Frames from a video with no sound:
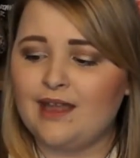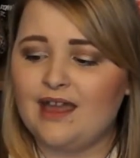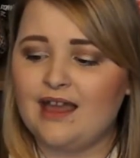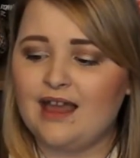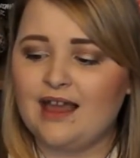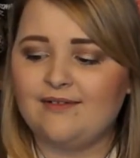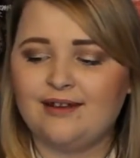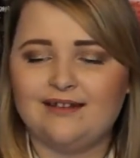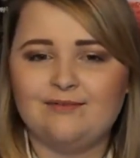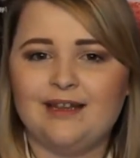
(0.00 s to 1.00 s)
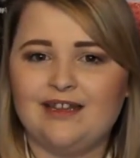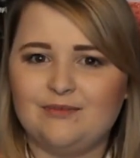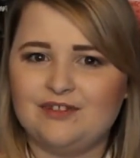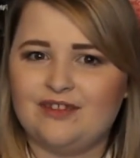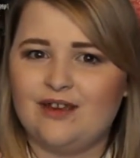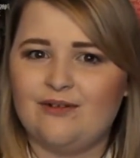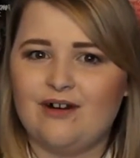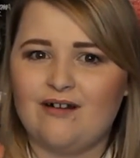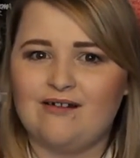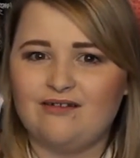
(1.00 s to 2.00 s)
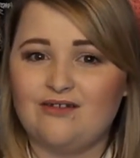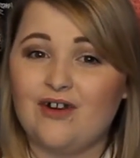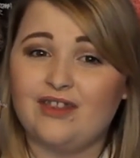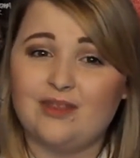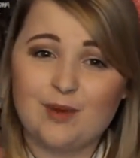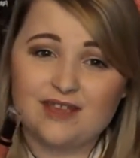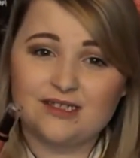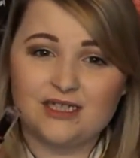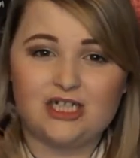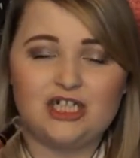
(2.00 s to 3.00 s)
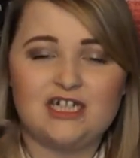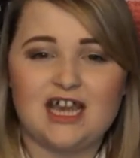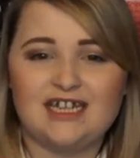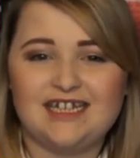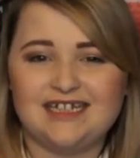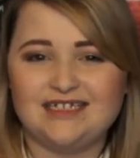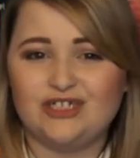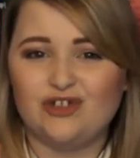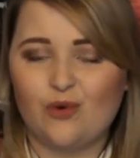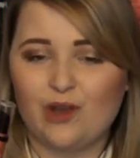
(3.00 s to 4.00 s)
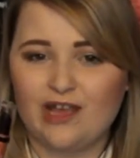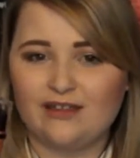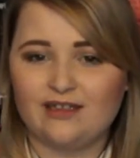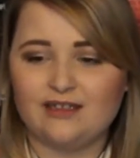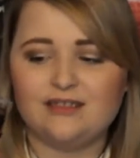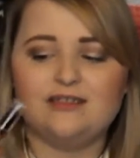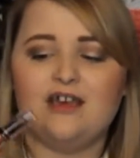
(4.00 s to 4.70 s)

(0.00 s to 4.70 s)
I find if my lips though are not in the best condition, I tend to not wear this,